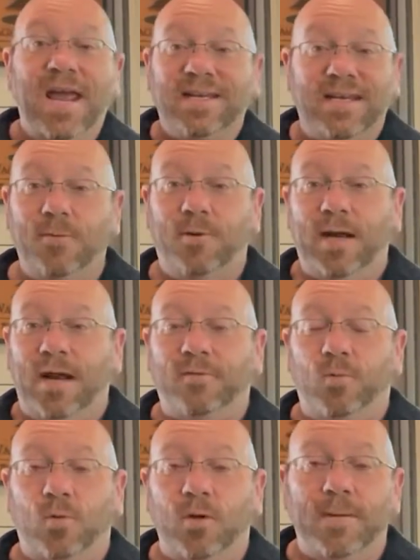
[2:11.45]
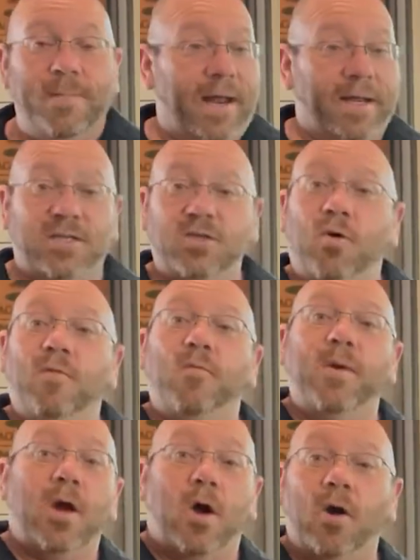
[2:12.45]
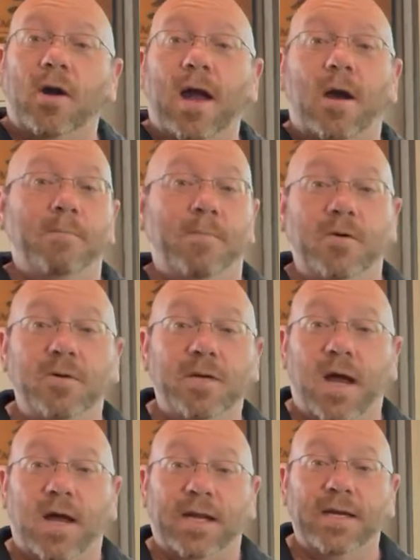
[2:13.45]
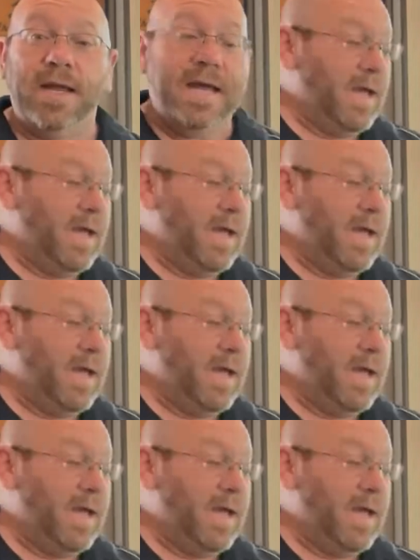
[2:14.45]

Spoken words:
Didn't want to have to worry about it. So if we are out boondocking,